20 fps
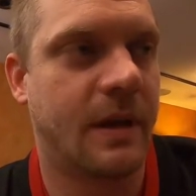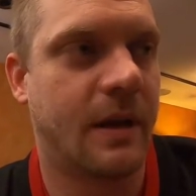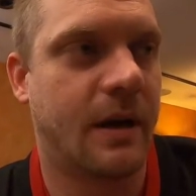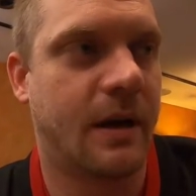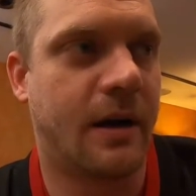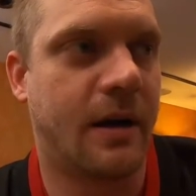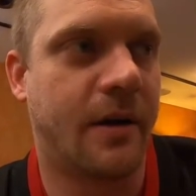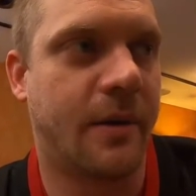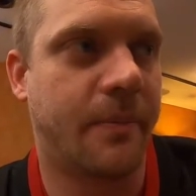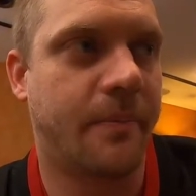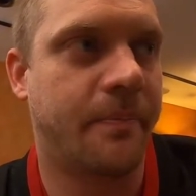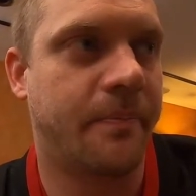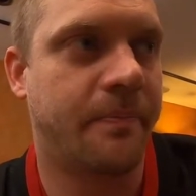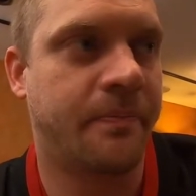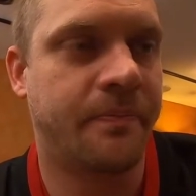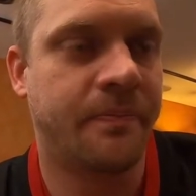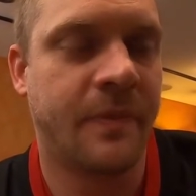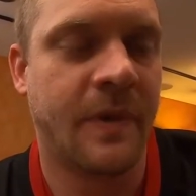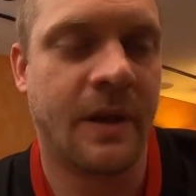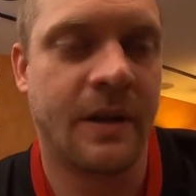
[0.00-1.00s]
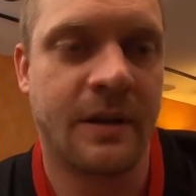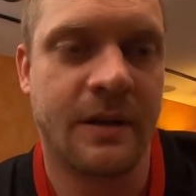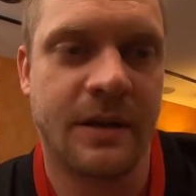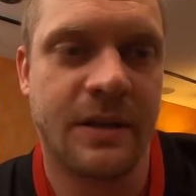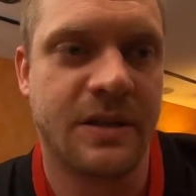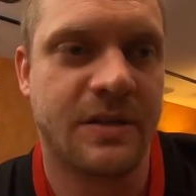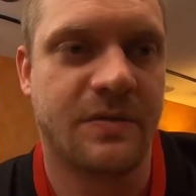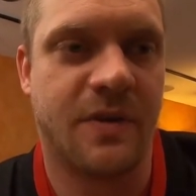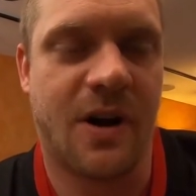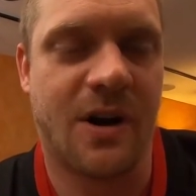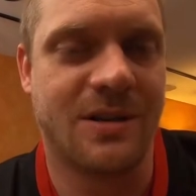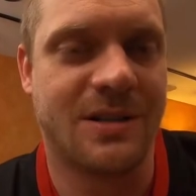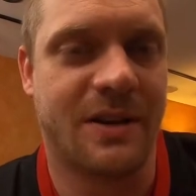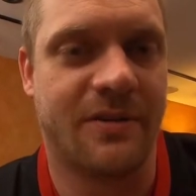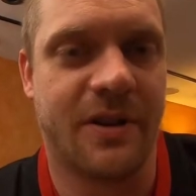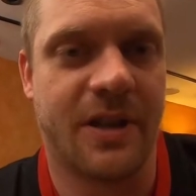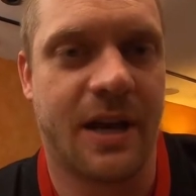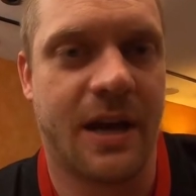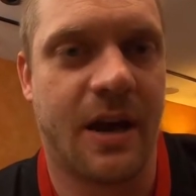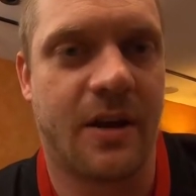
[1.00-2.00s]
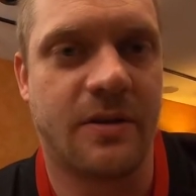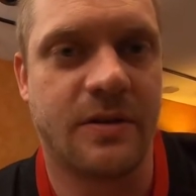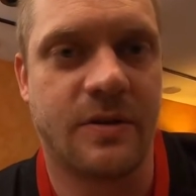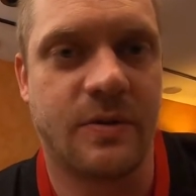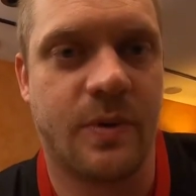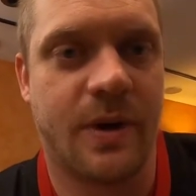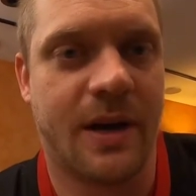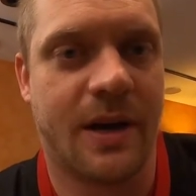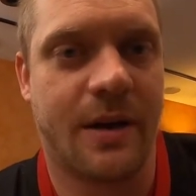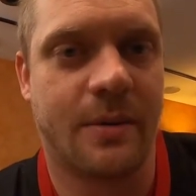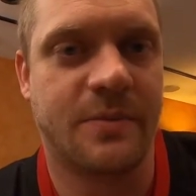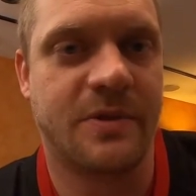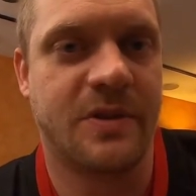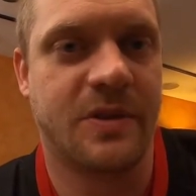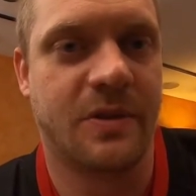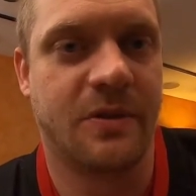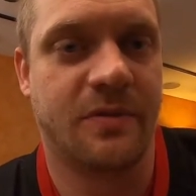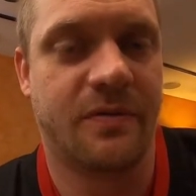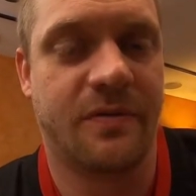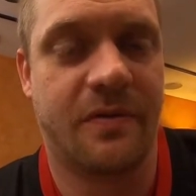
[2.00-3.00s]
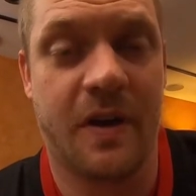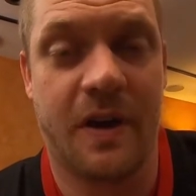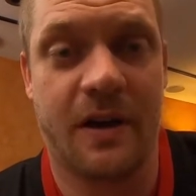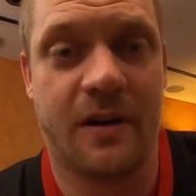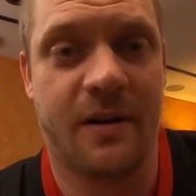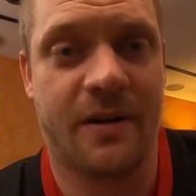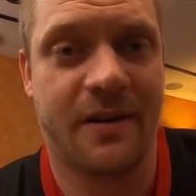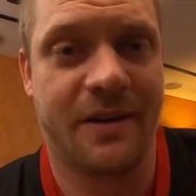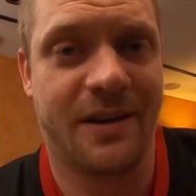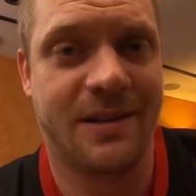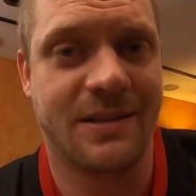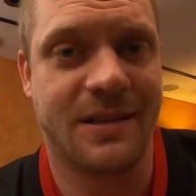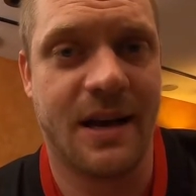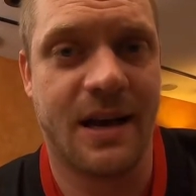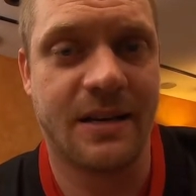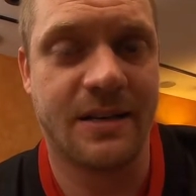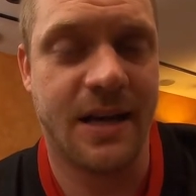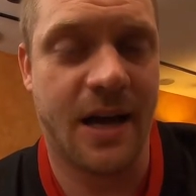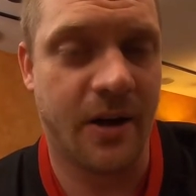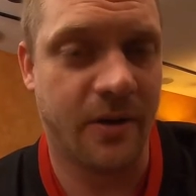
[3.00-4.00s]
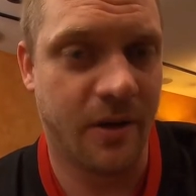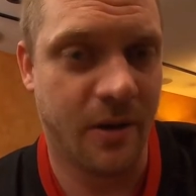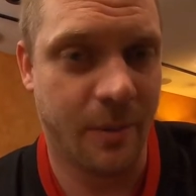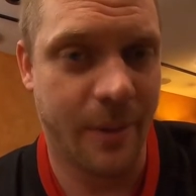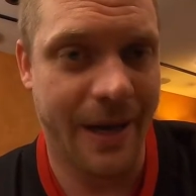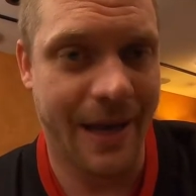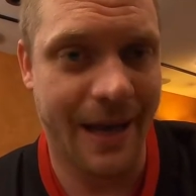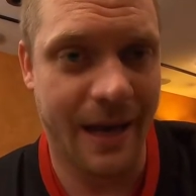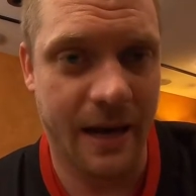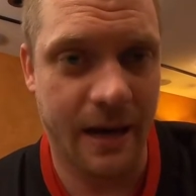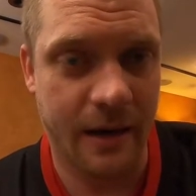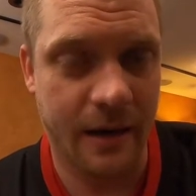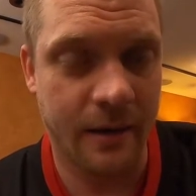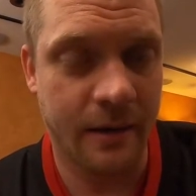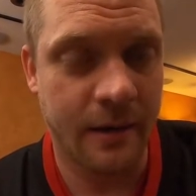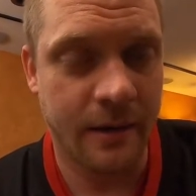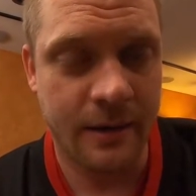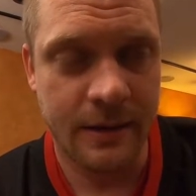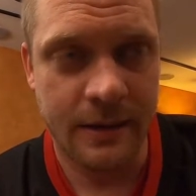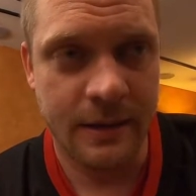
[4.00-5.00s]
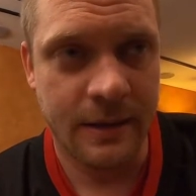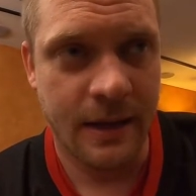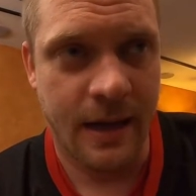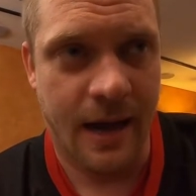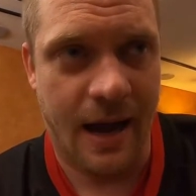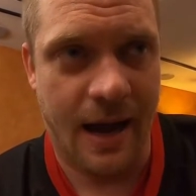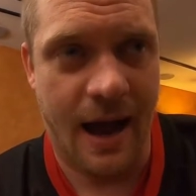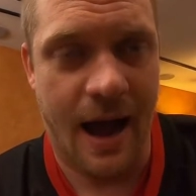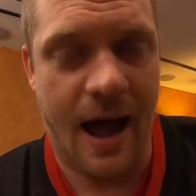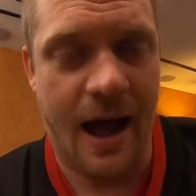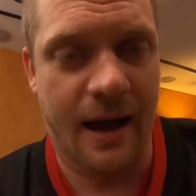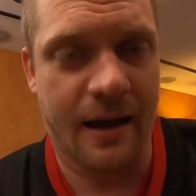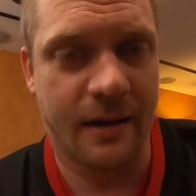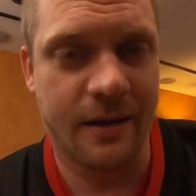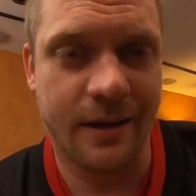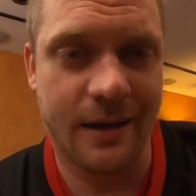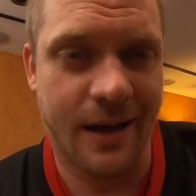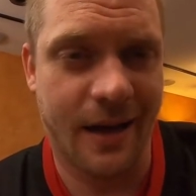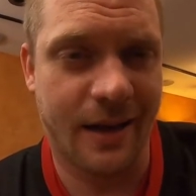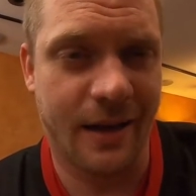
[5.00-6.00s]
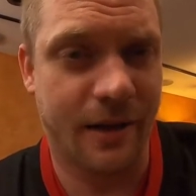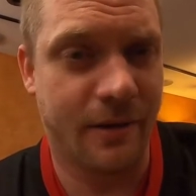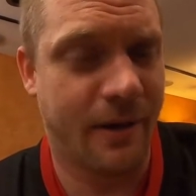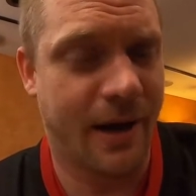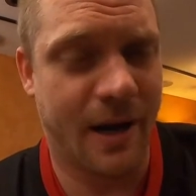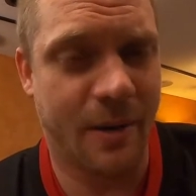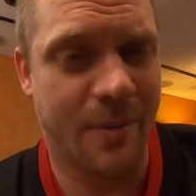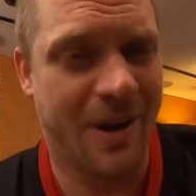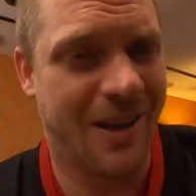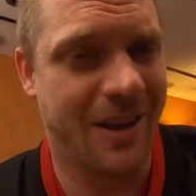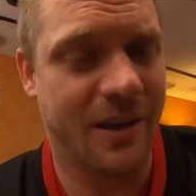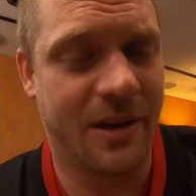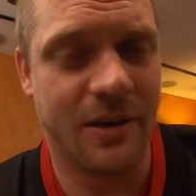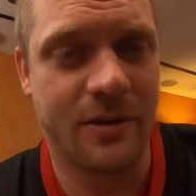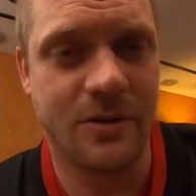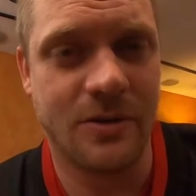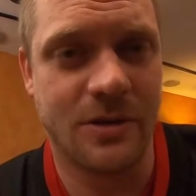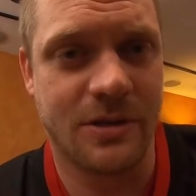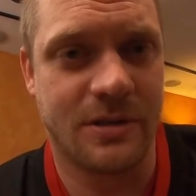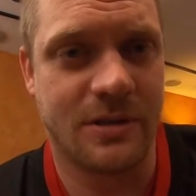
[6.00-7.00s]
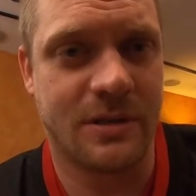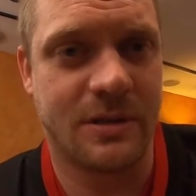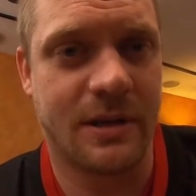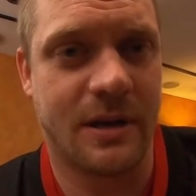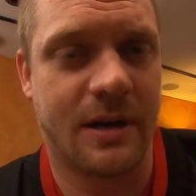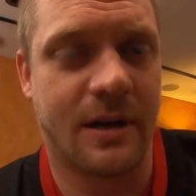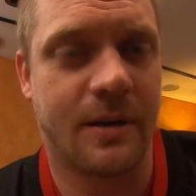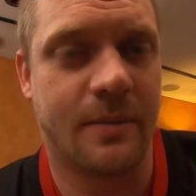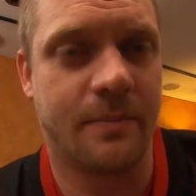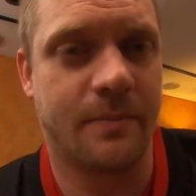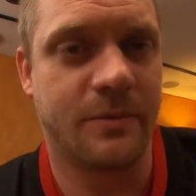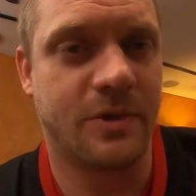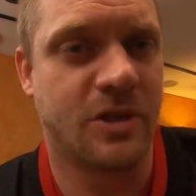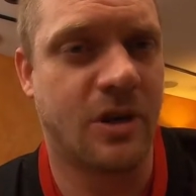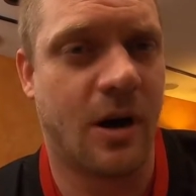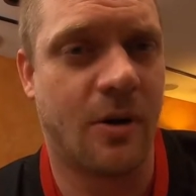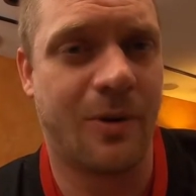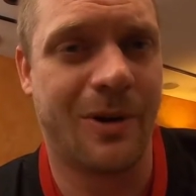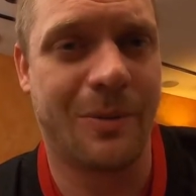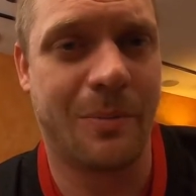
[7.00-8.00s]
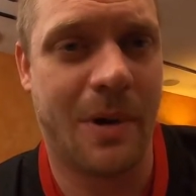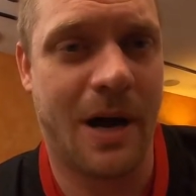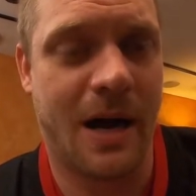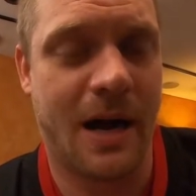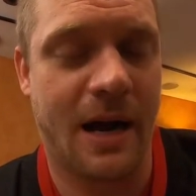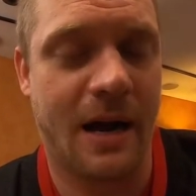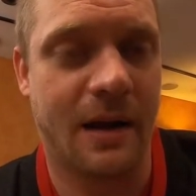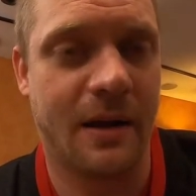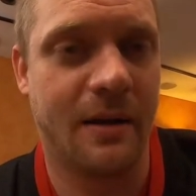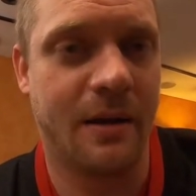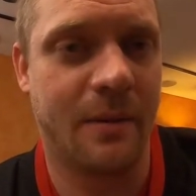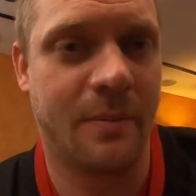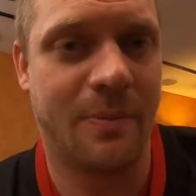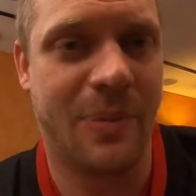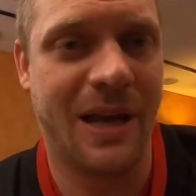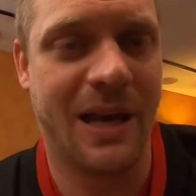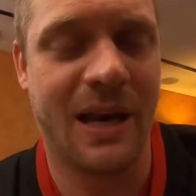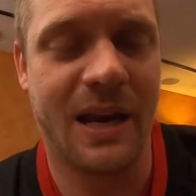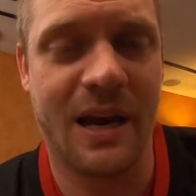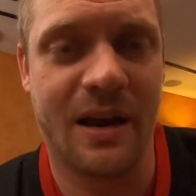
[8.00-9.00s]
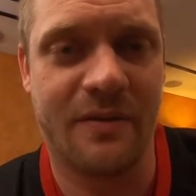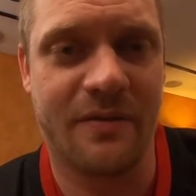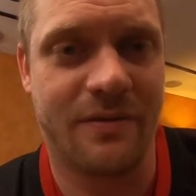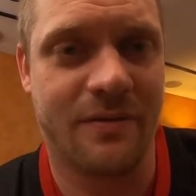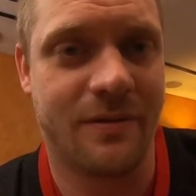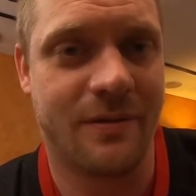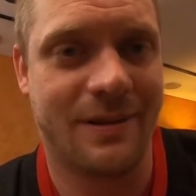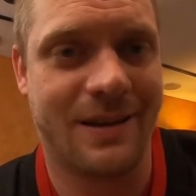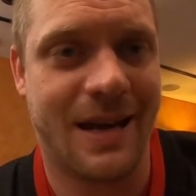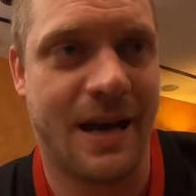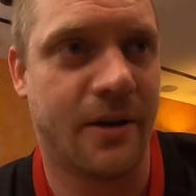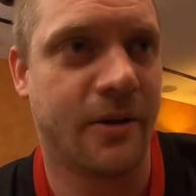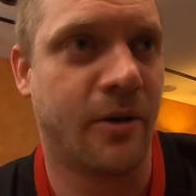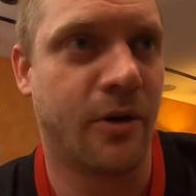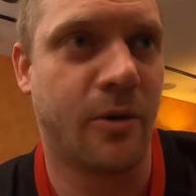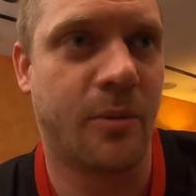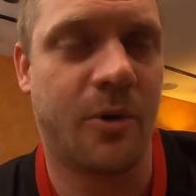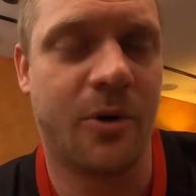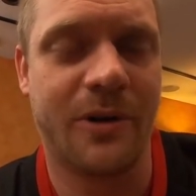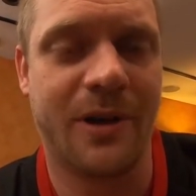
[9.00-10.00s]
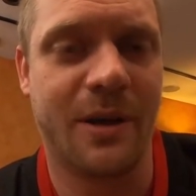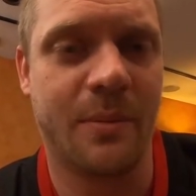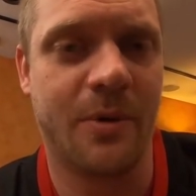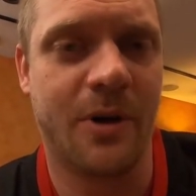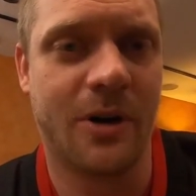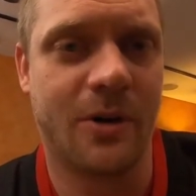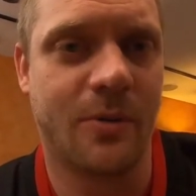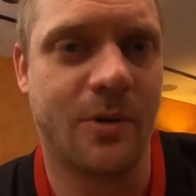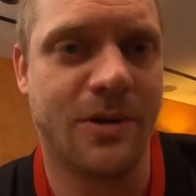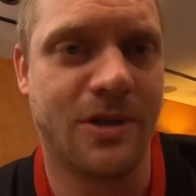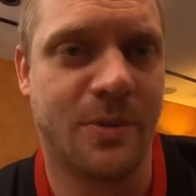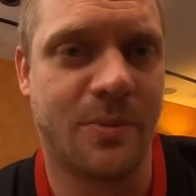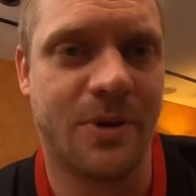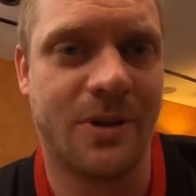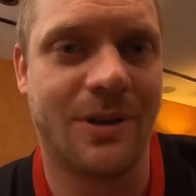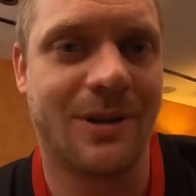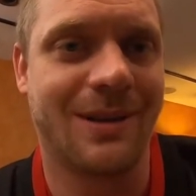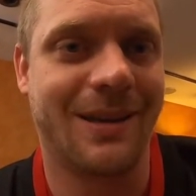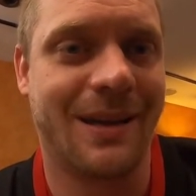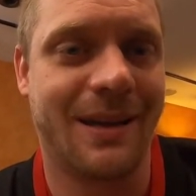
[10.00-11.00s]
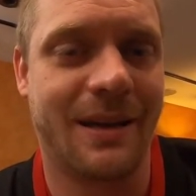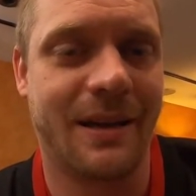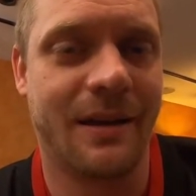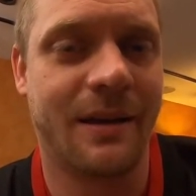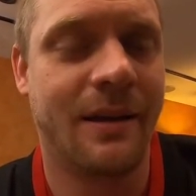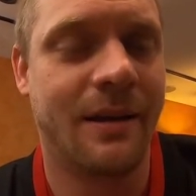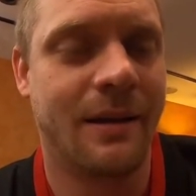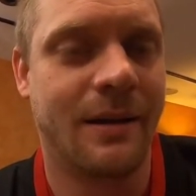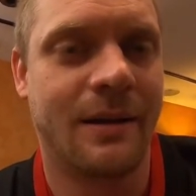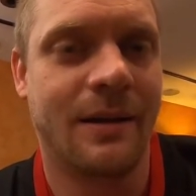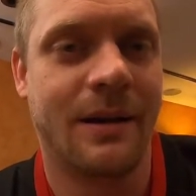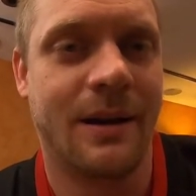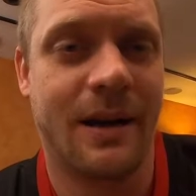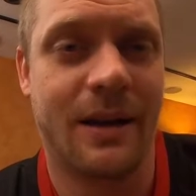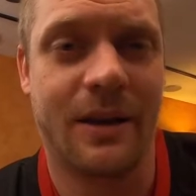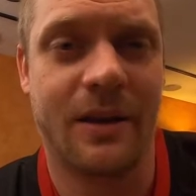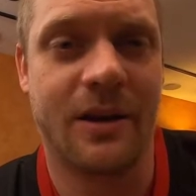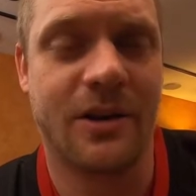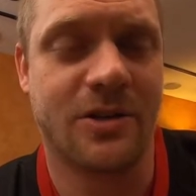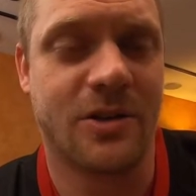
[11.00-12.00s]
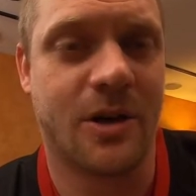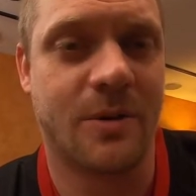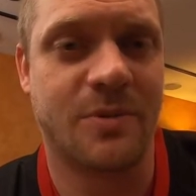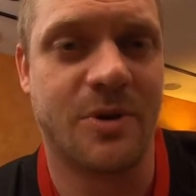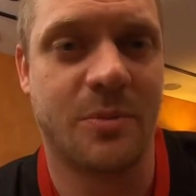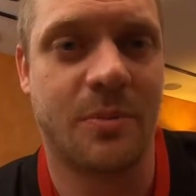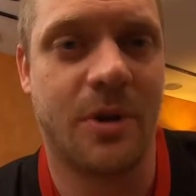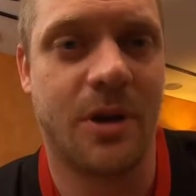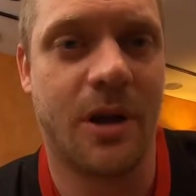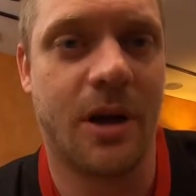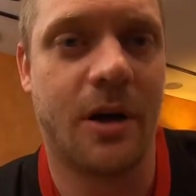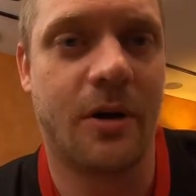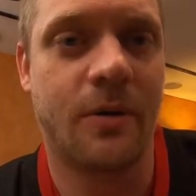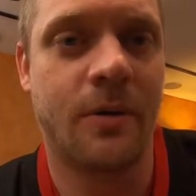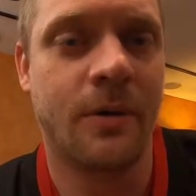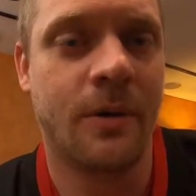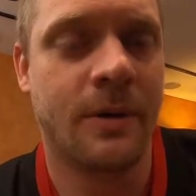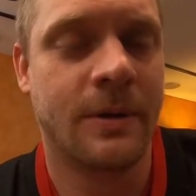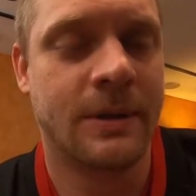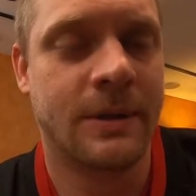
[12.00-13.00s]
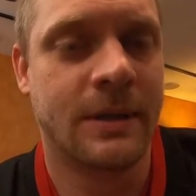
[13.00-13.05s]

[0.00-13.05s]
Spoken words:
As far as everything else, when it comes to figuring these guys out in the beginning, I highly, highly recommend that you just start with my PDF downloadable ebook, which I'll put the link in the description below.